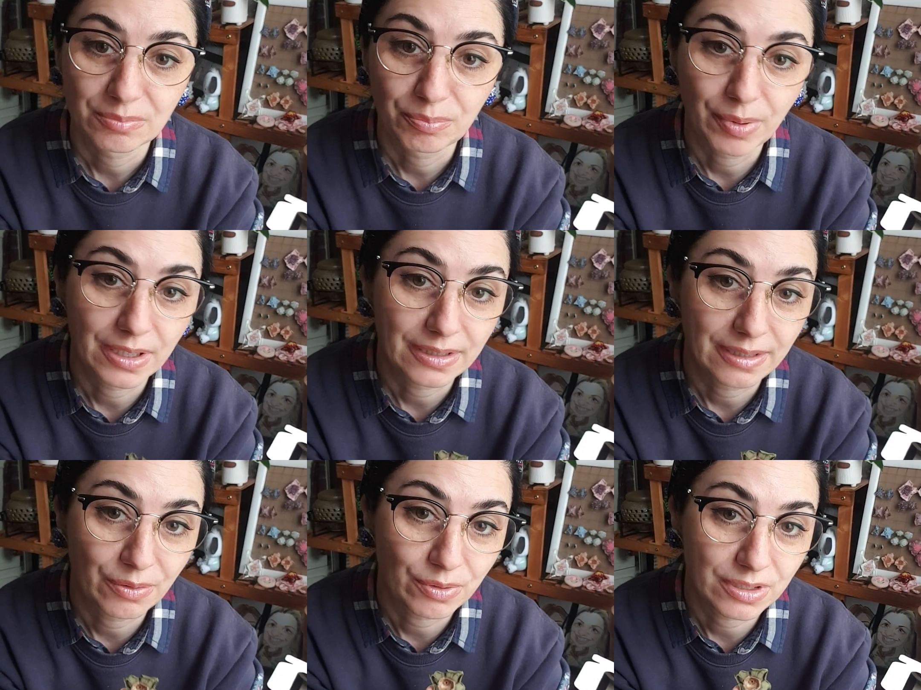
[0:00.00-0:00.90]
but
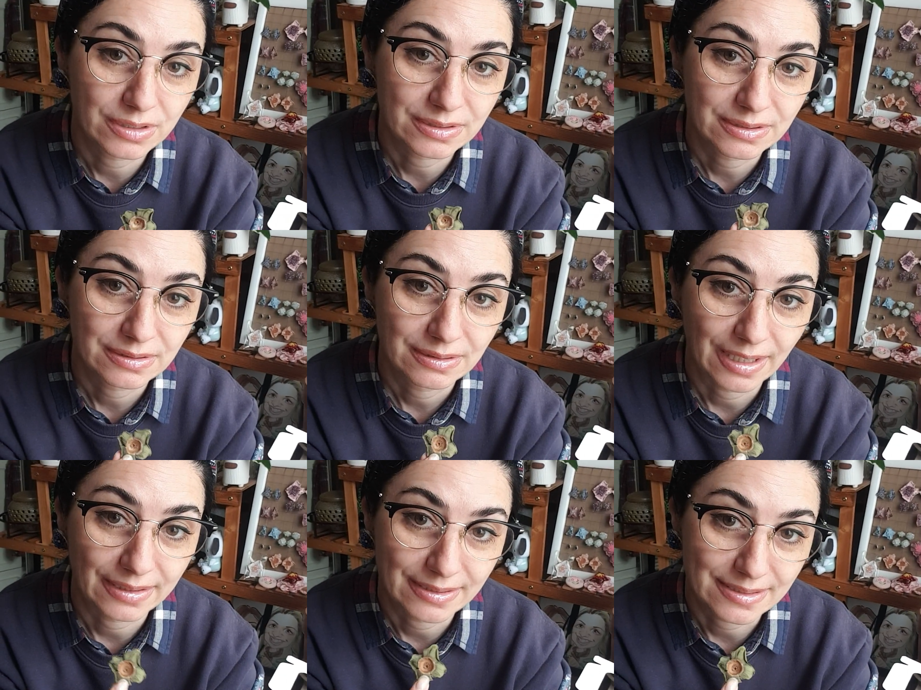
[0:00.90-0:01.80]
they weren't
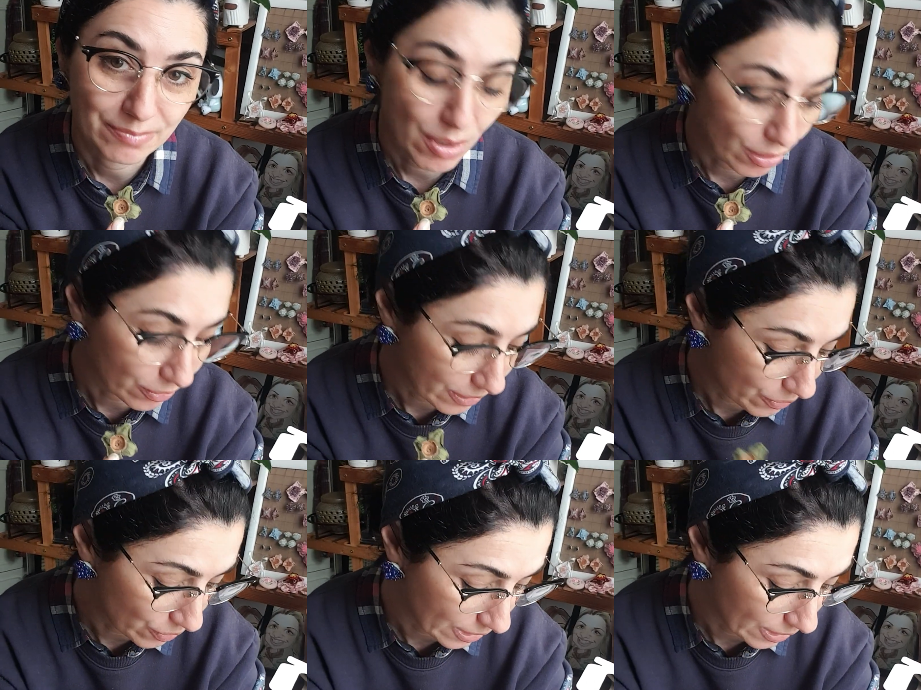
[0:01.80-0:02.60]
like this small. They were